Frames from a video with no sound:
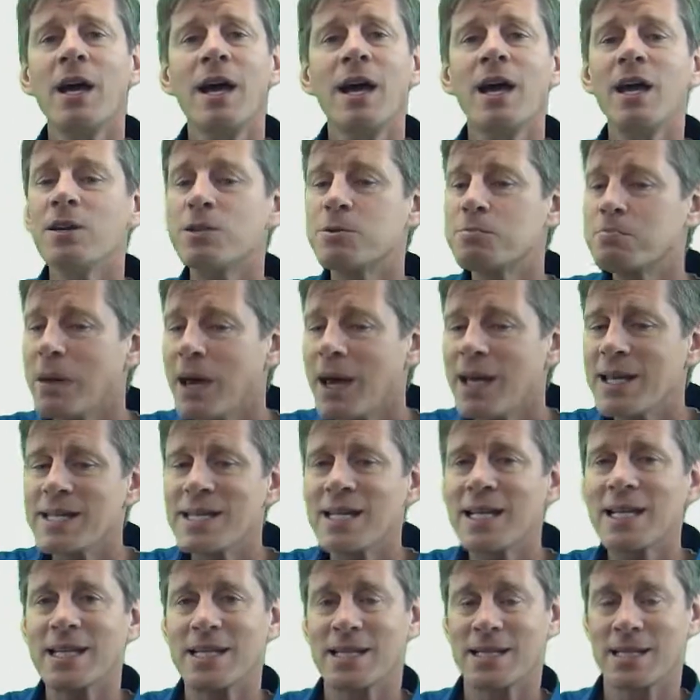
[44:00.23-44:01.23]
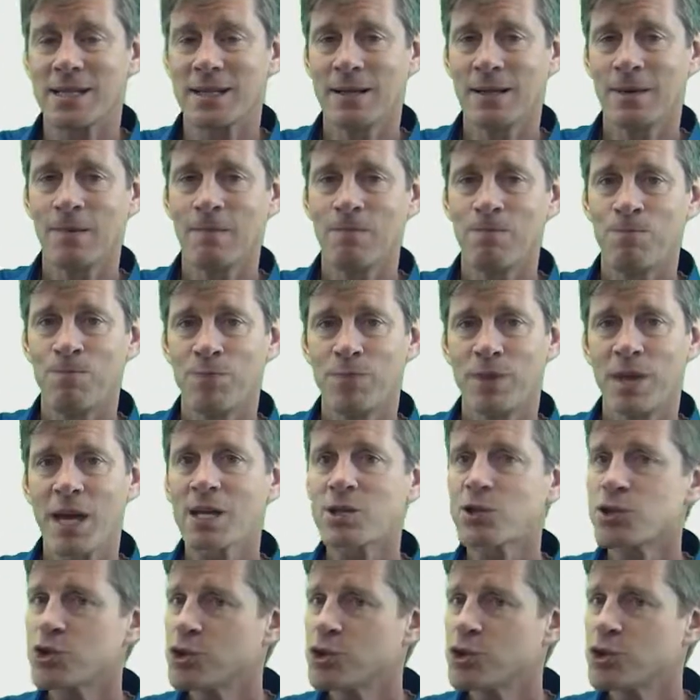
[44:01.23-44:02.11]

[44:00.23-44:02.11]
is maintenance. That's